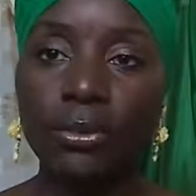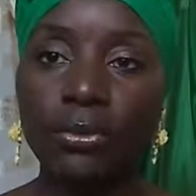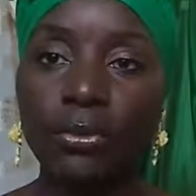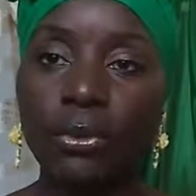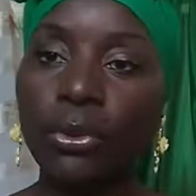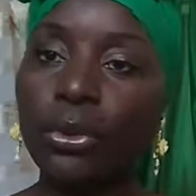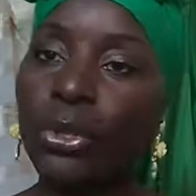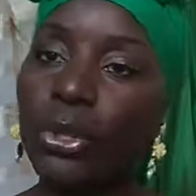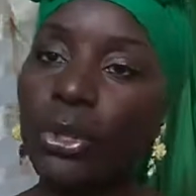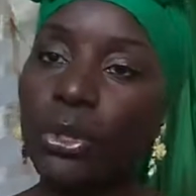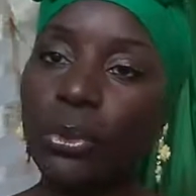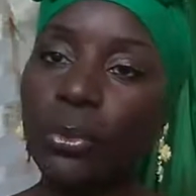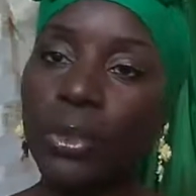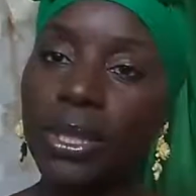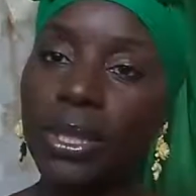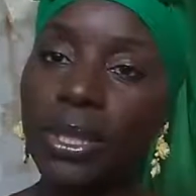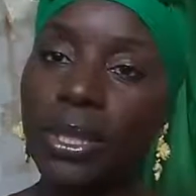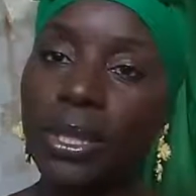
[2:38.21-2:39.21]
for the
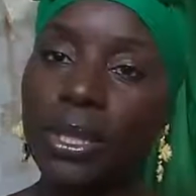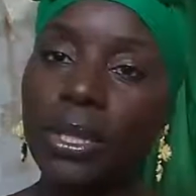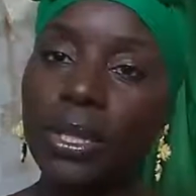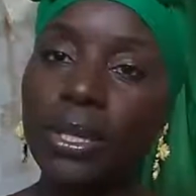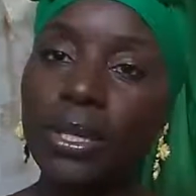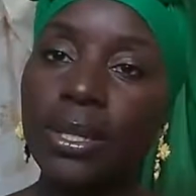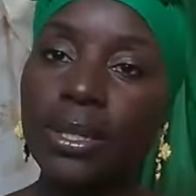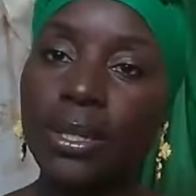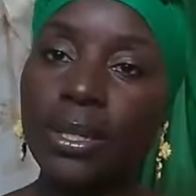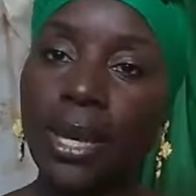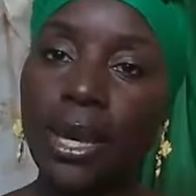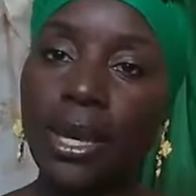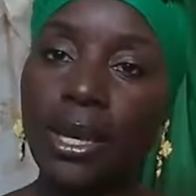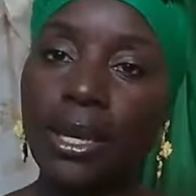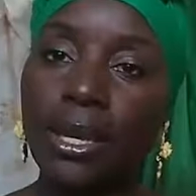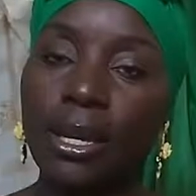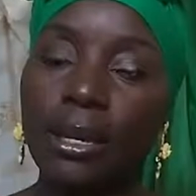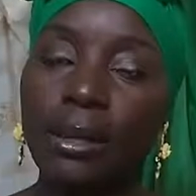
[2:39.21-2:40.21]
human
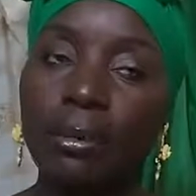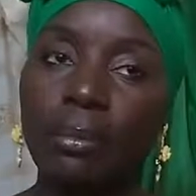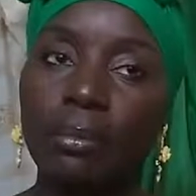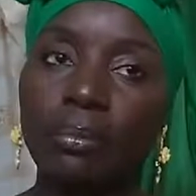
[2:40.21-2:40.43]
psyche.